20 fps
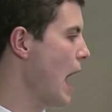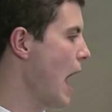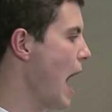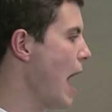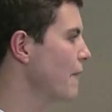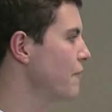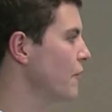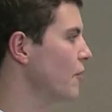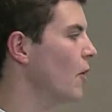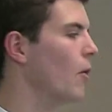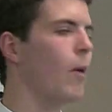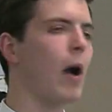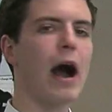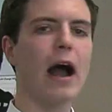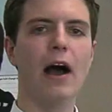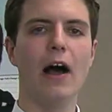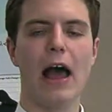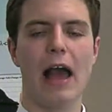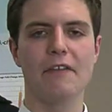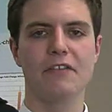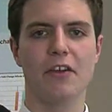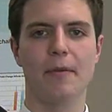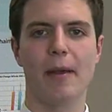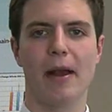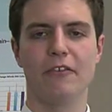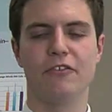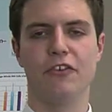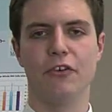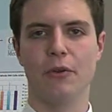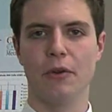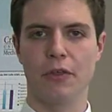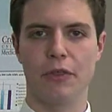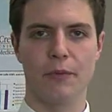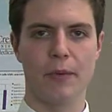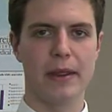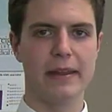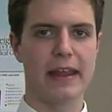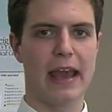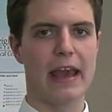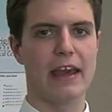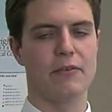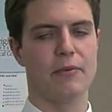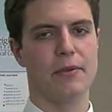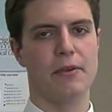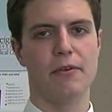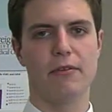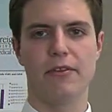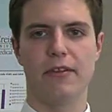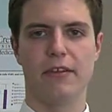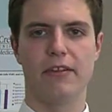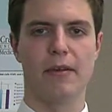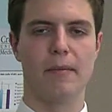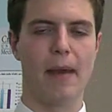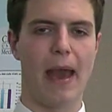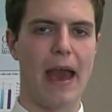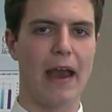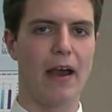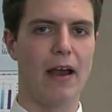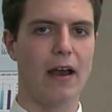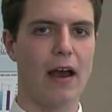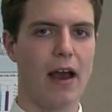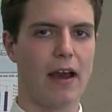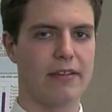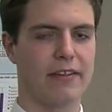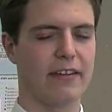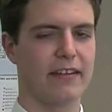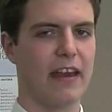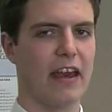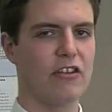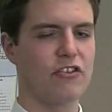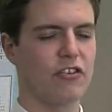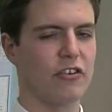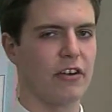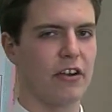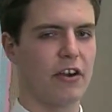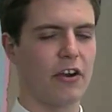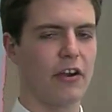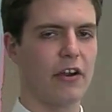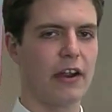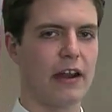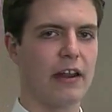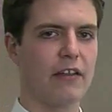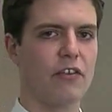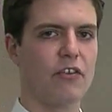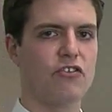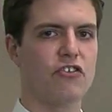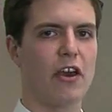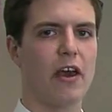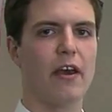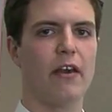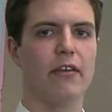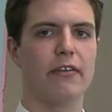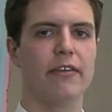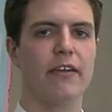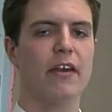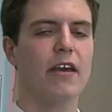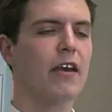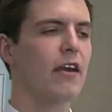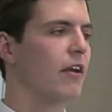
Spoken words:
after a while, after about 2 or 3 days, we do see some oxidation occurring in the gels.